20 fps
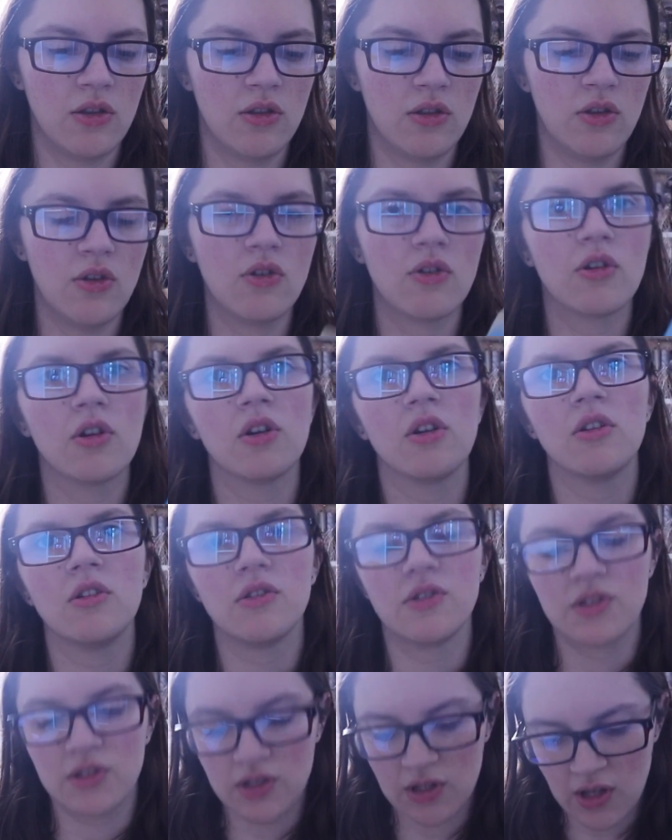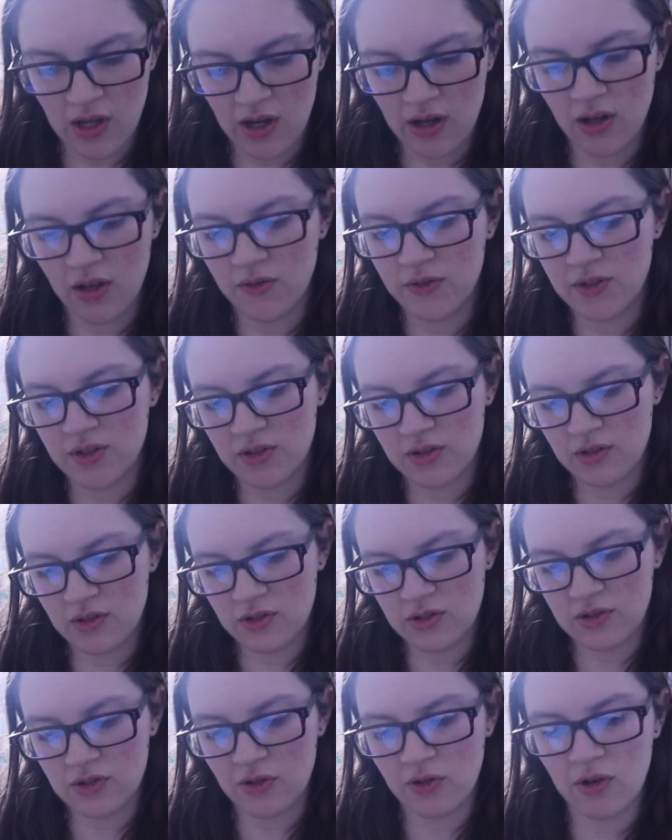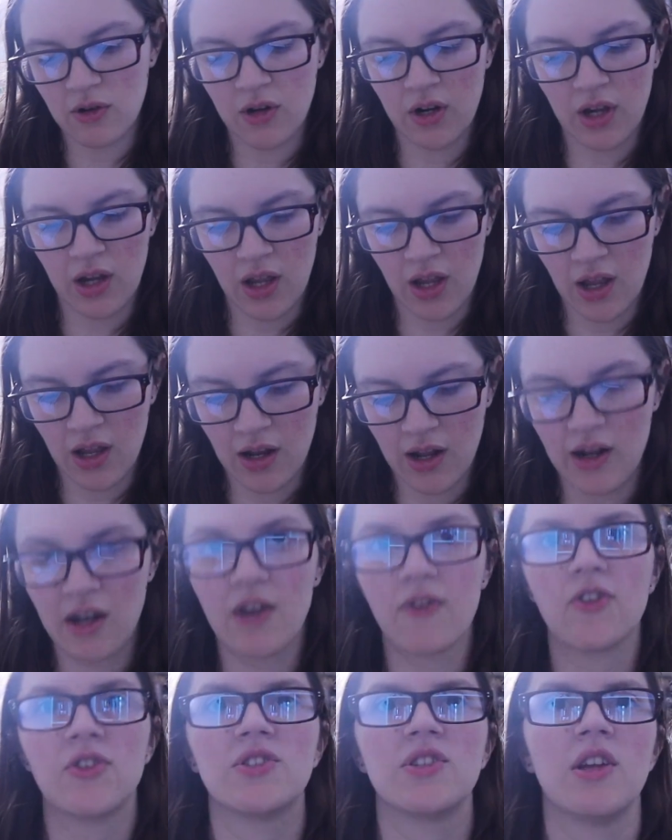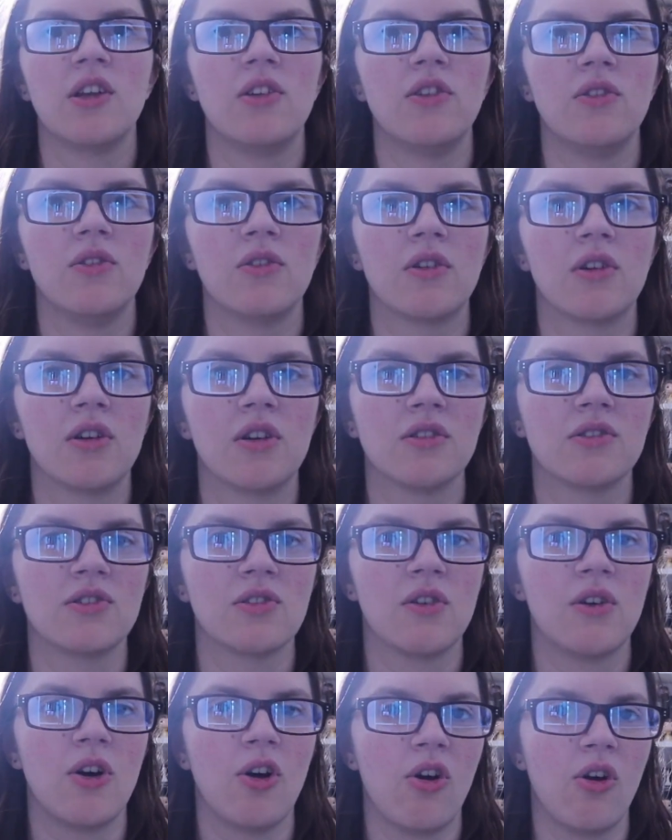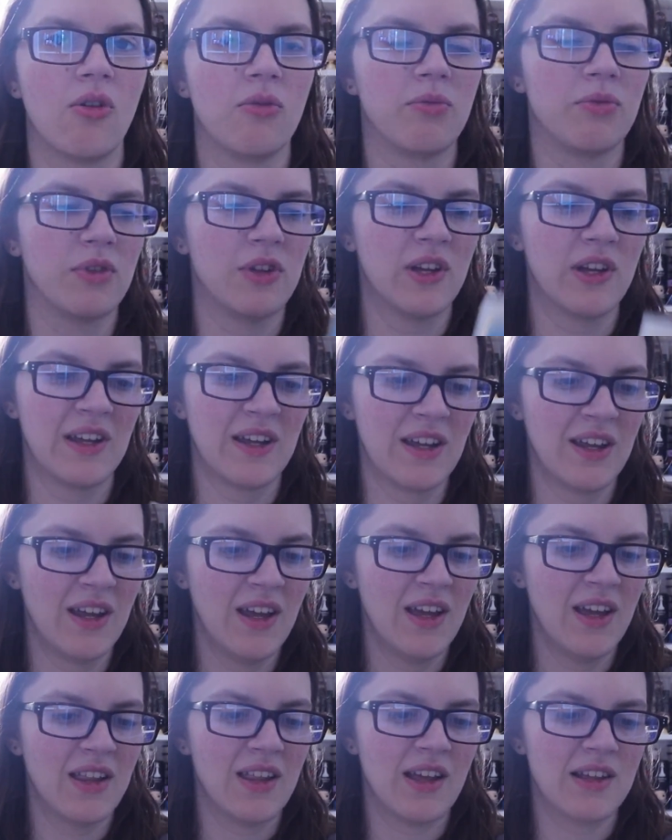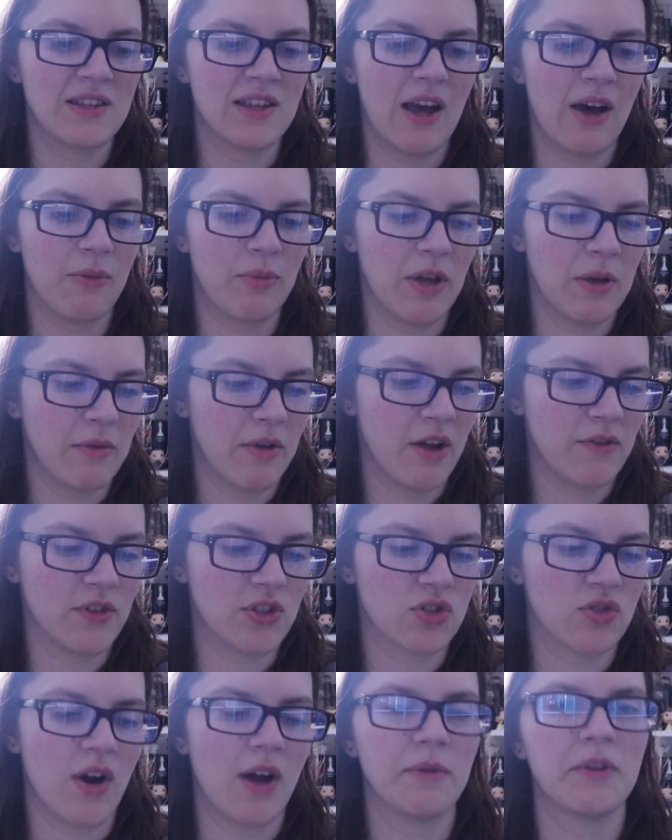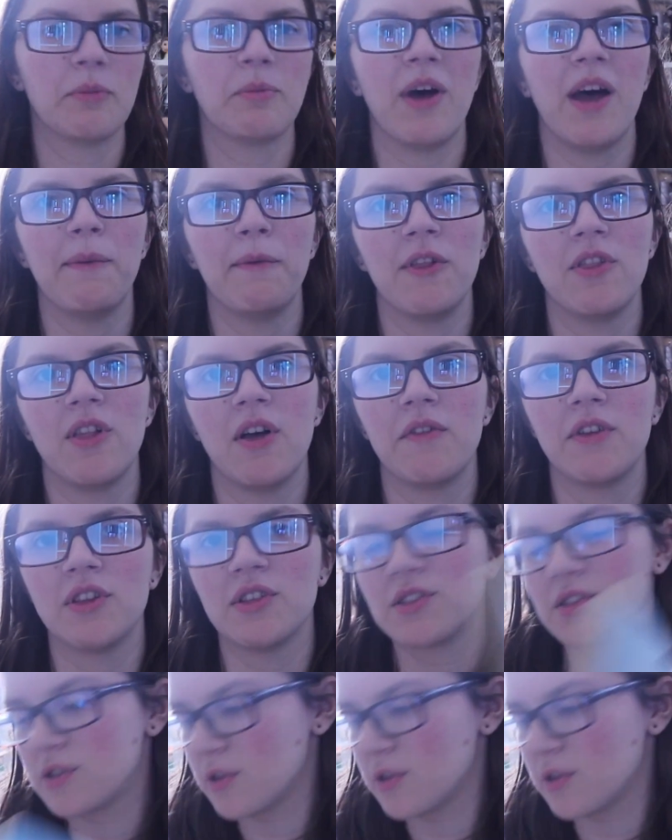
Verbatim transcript: New Girls kind of story, and I never say New Girl, so that's how people have described it, but I've been loving this